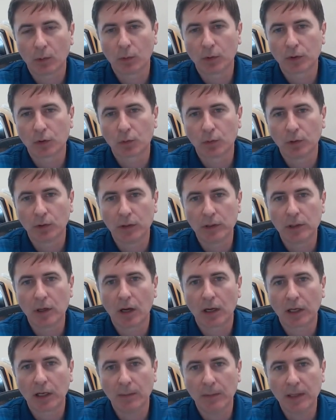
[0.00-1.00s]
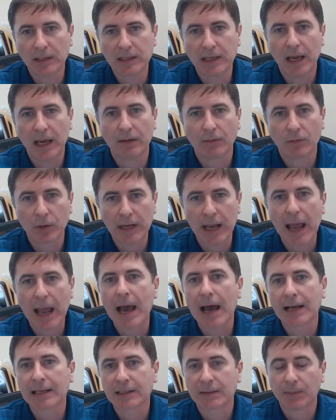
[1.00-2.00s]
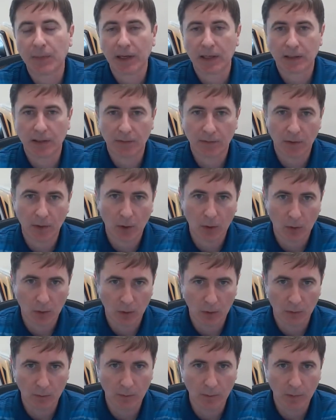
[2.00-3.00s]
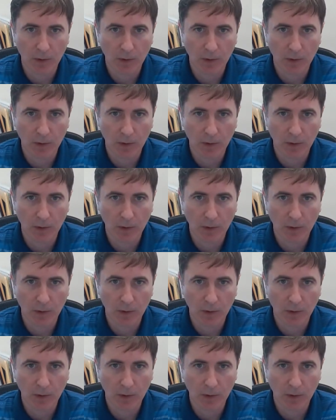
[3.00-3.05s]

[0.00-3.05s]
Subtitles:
which really documents every aspect of the home.